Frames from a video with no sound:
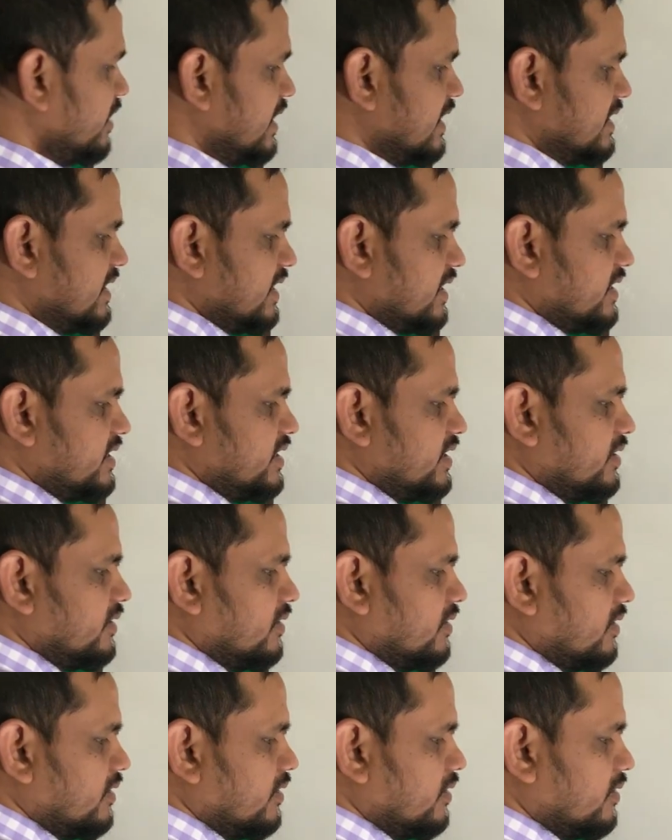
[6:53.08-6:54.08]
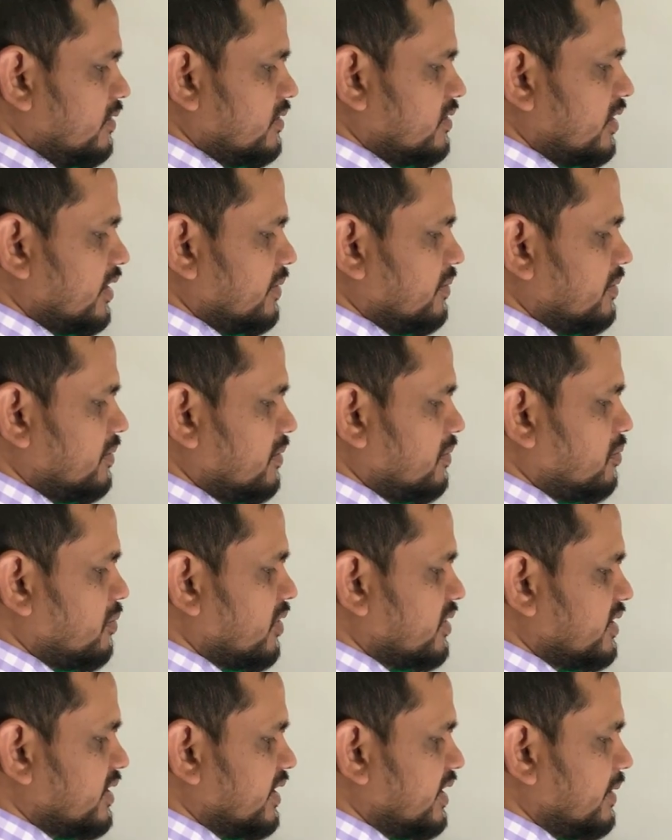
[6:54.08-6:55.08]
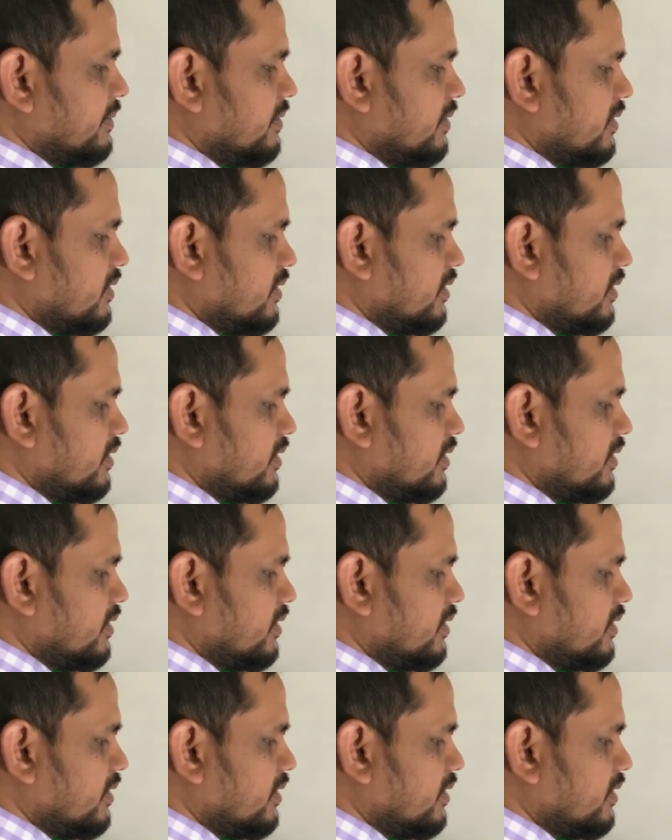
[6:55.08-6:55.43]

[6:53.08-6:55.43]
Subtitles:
Is it zero? Sorry, positive?